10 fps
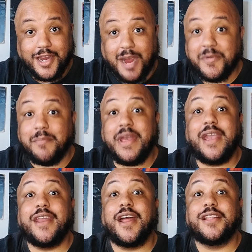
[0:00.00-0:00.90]
I'm a
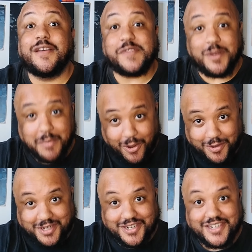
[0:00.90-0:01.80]
man that lives in
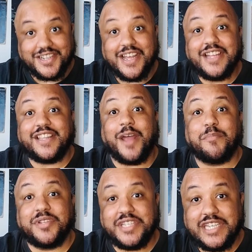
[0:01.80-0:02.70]
America
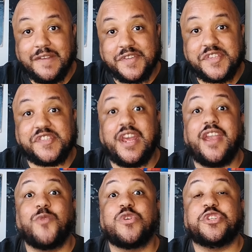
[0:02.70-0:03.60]
that believes in
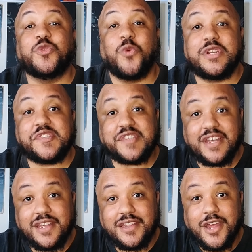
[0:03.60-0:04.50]
saying what you want to
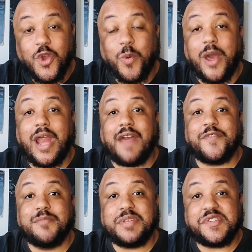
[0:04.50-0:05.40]
say without
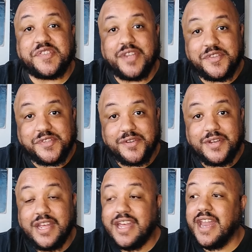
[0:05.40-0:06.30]
having to be
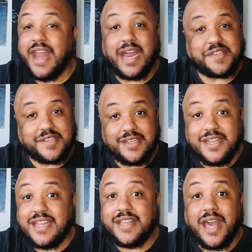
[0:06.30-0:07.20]
censored, and that's
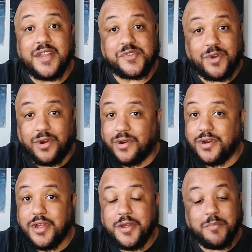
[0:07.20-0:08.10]
it, and that is
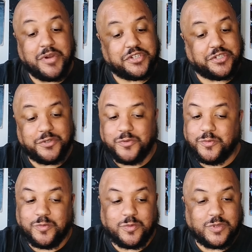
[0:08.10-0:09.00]
all. But you
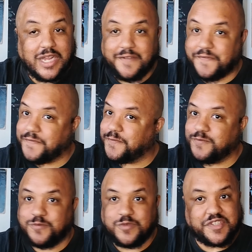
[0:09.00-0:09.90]

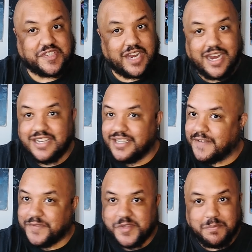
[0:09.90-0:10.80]
leftist
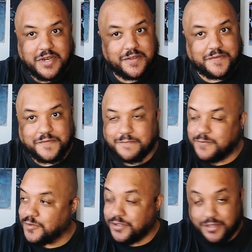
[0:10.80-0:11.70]

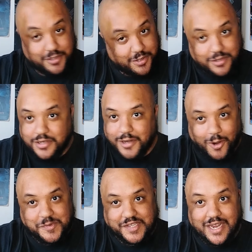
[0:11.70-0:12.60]
motherfucker, you know
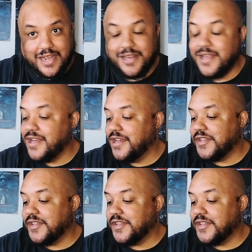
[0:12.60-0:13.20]
what I'm saying?